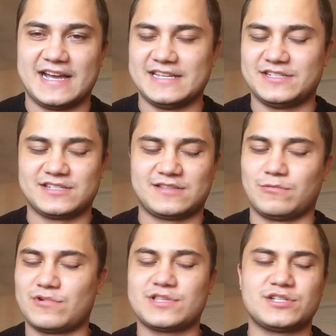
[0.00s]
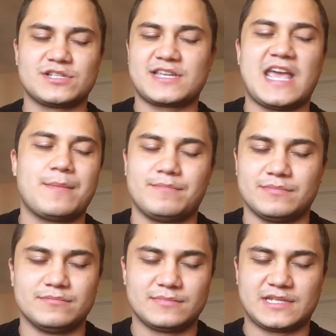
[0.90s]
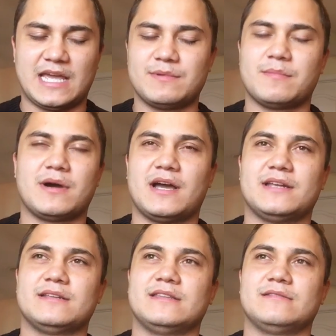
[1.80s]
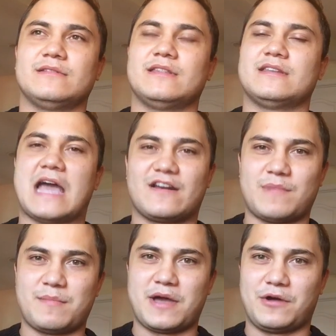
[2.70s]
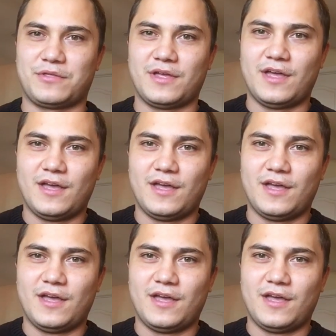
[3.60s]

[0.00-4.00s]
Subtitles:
It's just the words that just came to mind and out of my mouth.